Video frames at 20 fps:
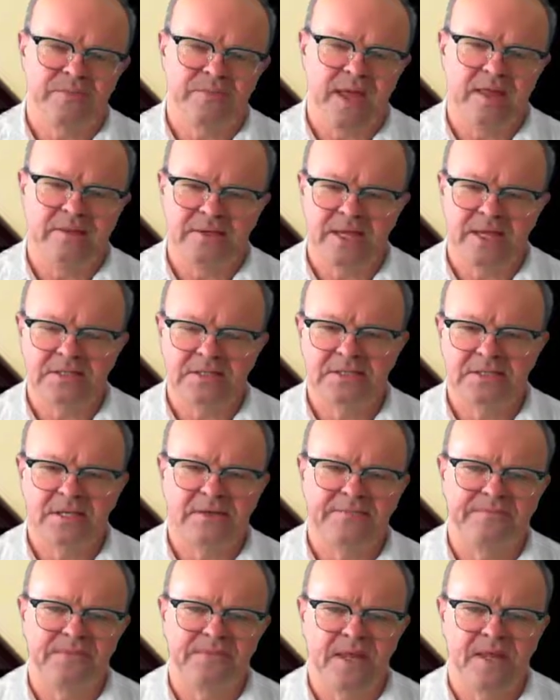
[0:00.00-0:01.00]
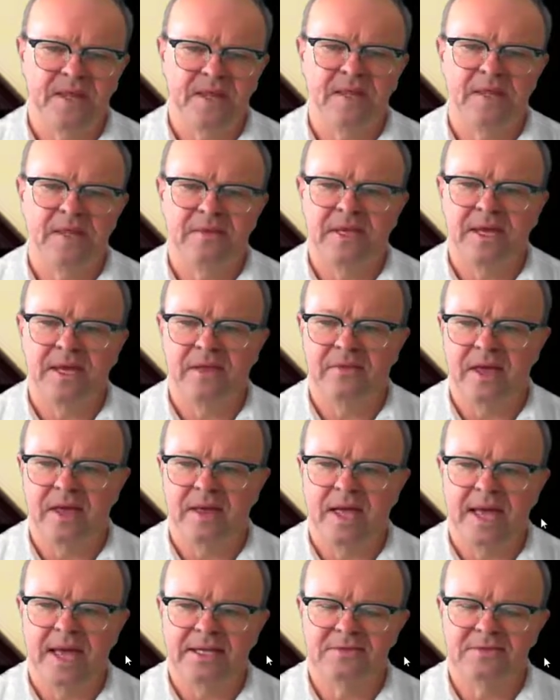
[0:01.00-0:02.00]
And that's the
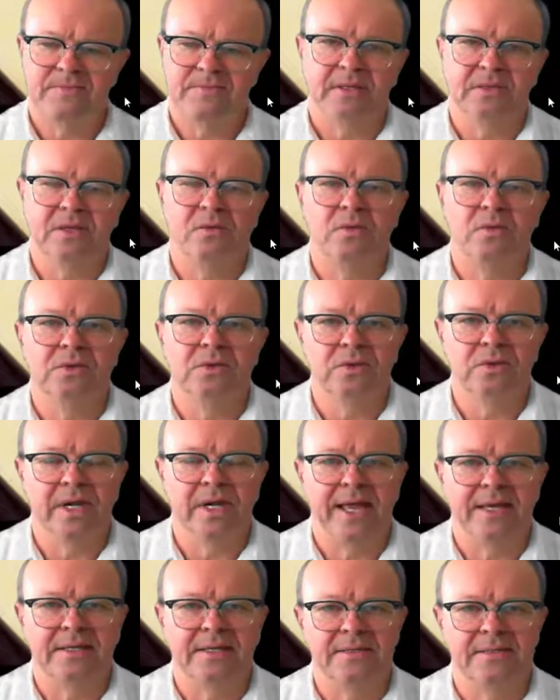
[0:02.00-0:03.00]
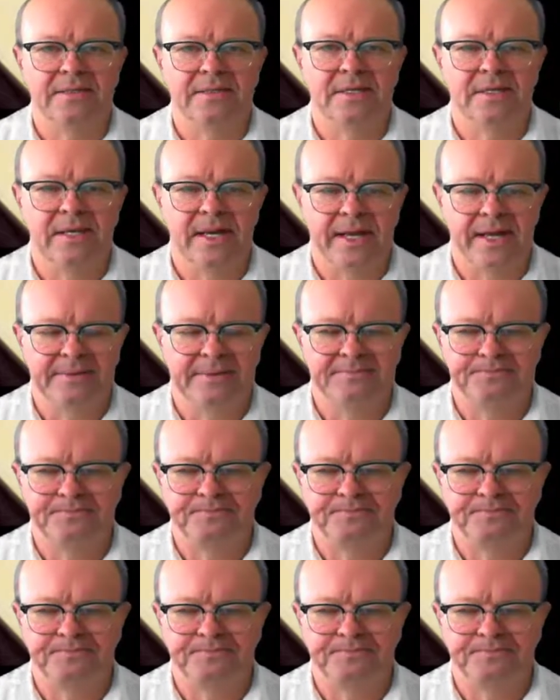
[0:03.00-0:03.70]
other aspect that we'll look at today.